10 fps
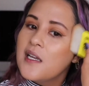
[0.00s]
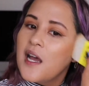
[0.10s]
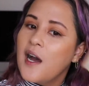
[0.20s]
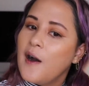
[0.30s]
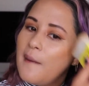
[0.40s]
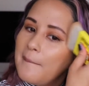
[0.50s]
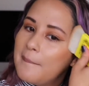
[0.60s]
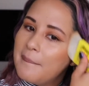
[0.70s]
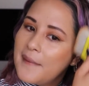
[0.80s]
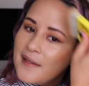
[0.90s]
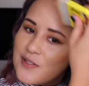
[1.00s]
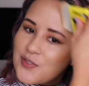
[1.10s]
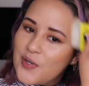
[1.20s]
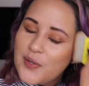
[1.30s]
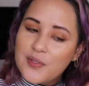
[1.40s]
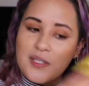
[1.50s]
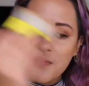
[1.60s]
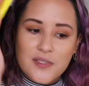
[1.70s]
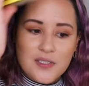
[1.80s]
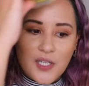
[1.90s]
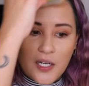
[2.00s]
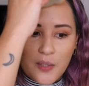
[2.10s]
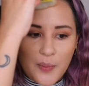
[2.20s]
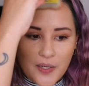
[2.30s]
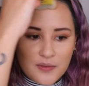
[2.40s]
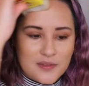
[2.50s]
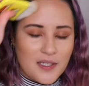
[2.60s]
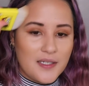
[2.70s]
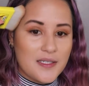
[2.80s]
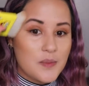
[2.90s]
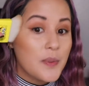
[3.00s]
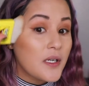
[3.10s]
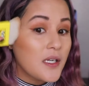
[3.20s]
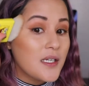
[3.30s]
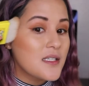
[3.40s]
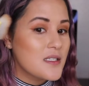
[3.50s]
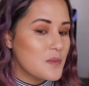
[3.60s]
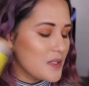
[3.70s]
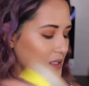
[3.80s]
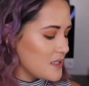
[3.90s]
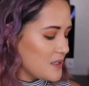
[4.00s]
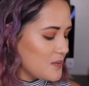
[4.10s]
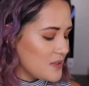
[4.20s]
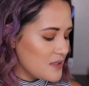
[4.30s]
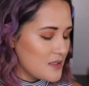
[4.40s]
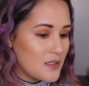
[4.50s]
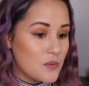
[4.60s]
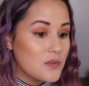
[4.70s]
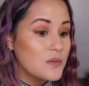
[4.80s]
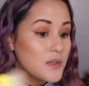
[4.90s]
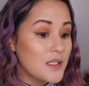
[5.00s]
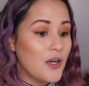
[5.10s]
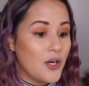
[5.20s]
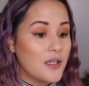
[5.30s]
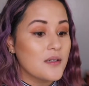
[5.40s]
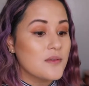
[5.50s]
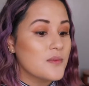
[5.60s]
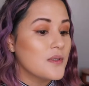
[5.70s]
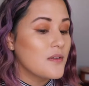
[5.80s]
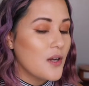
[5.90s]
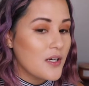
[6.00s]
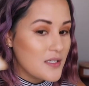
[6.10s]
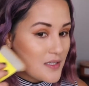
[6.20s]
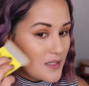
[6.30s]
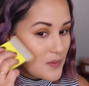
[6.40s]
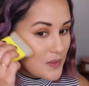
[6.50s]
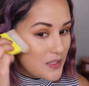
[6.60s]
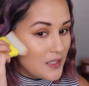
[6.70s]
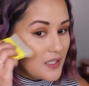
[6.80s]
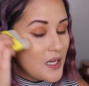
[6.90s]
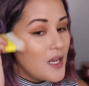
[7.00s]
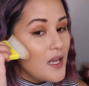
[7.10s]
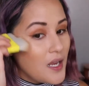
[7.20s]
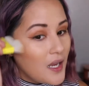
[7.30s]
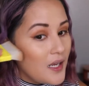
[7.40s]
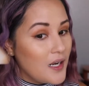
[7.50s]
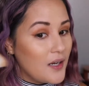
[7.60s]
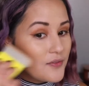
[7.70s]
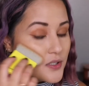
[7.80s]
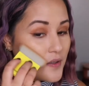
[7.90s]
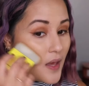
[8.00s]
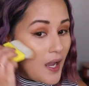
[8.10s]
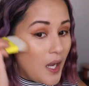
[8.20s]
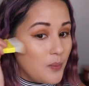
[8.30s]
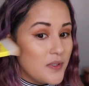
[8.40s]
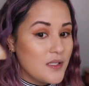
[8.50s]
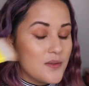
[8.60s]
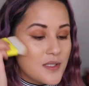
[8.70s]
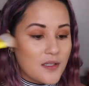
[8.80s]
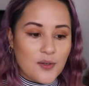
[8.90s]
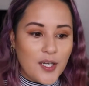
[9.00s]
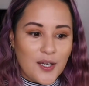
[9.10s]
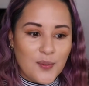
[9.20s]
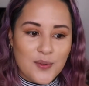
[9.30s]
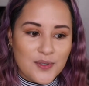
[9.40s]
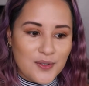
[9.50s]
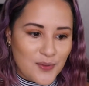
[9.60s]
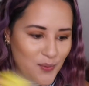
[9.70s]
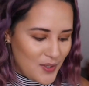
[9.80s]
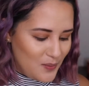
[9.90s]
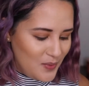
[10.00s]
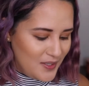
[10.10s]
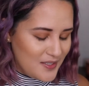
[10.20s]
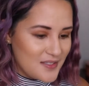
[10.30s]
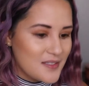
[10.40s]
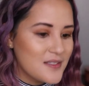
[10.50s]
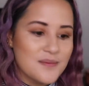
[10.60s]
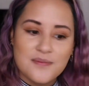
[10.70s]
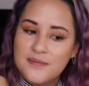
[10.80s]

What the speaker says: And so I would love to talk about that experience, because it was really hard. It was one of the hardest things we did. And after that happened, I was like, okay, well, you're the one, because